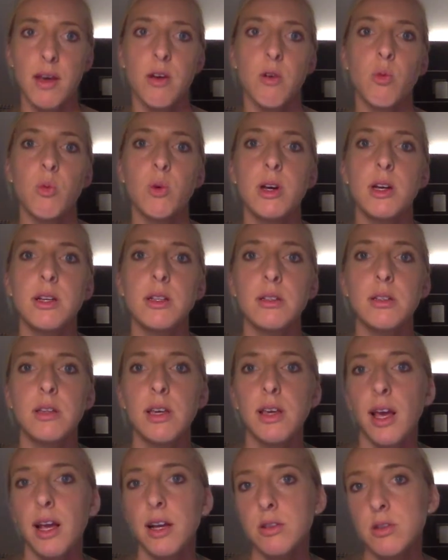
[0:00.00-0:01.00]
When
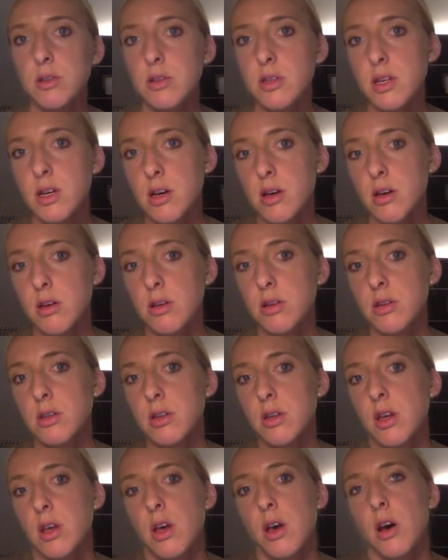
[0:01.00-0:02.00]
cancer
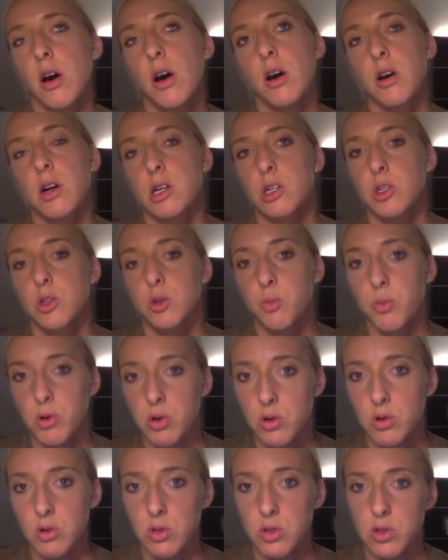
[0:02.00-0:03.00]
cells are
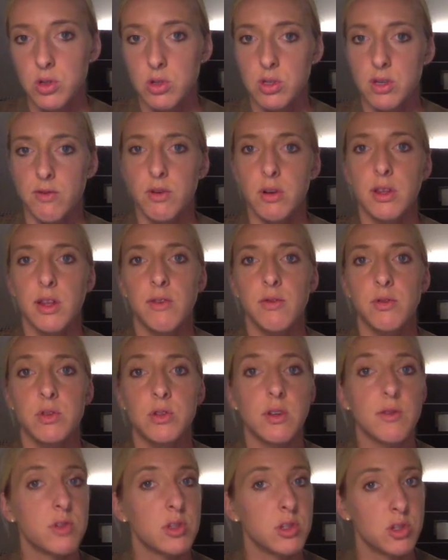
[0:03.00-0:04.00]
exposed to different levels
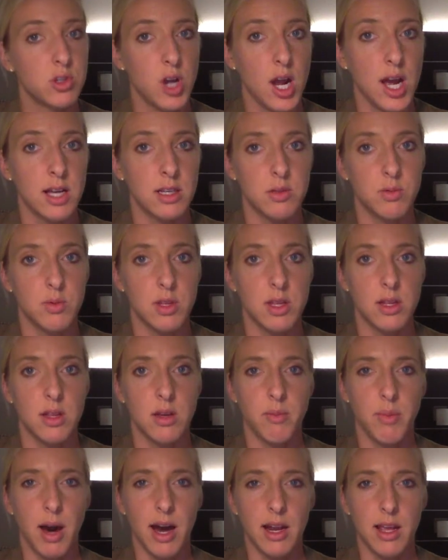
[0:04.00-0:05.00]
of stress within the
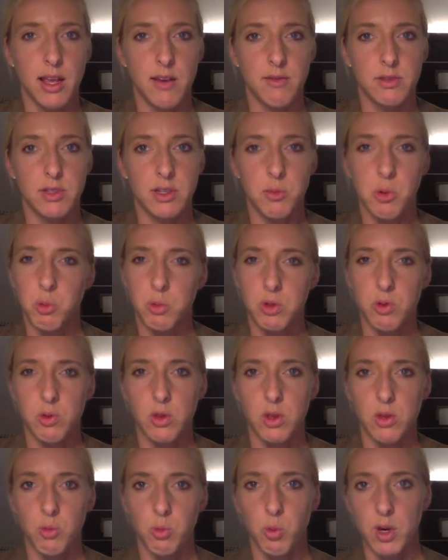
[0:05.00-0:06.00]
body of someone
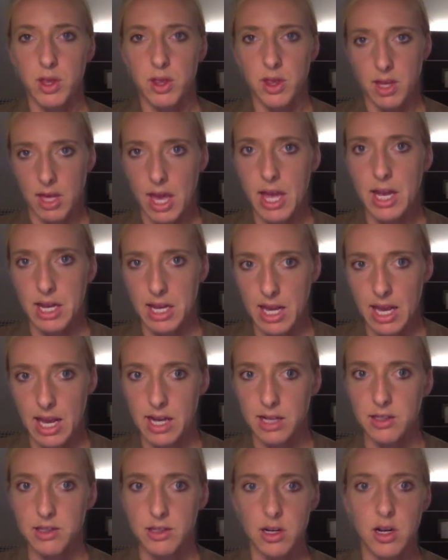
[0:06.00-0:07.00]
with kidney
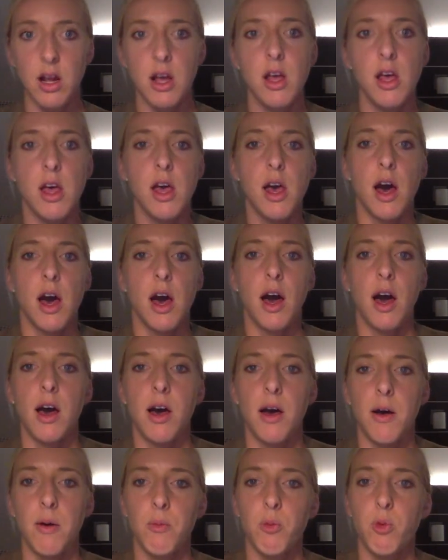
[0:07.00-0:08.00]
cancer,
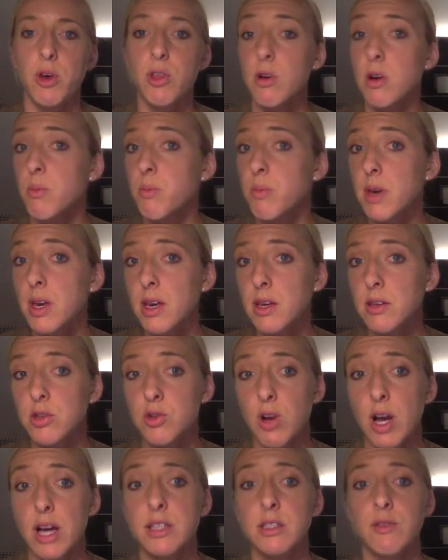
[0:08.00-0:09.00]
whether it be
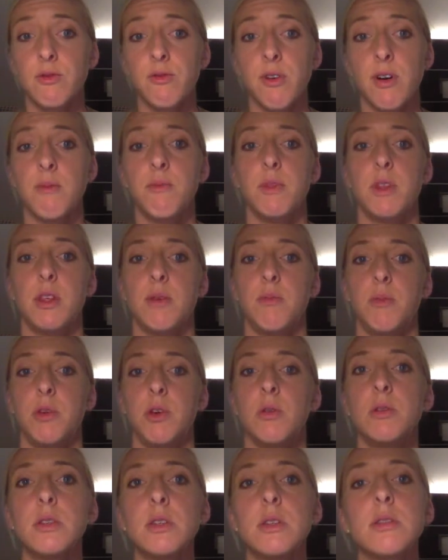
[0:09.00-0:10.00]
stress from the
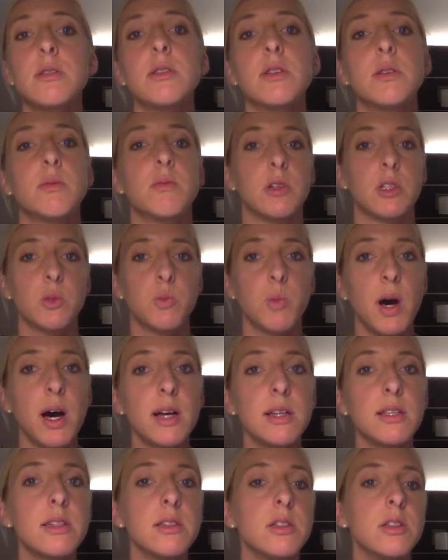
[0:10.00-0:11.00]
immune system
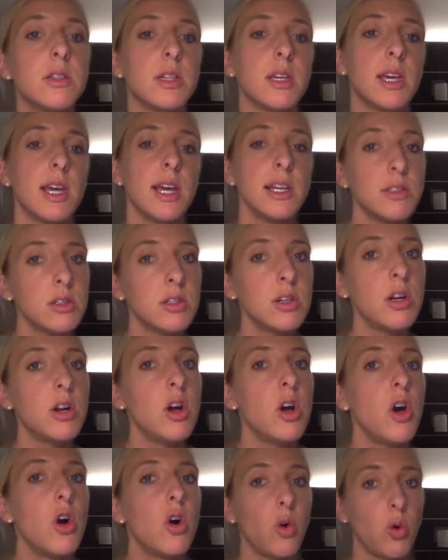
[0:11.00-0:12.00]
responding to the cancer
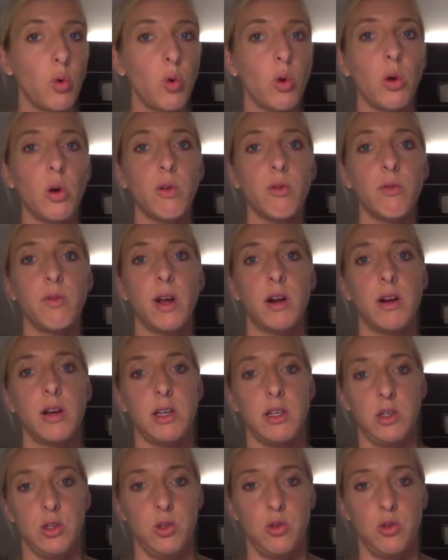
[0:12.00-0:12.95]
or various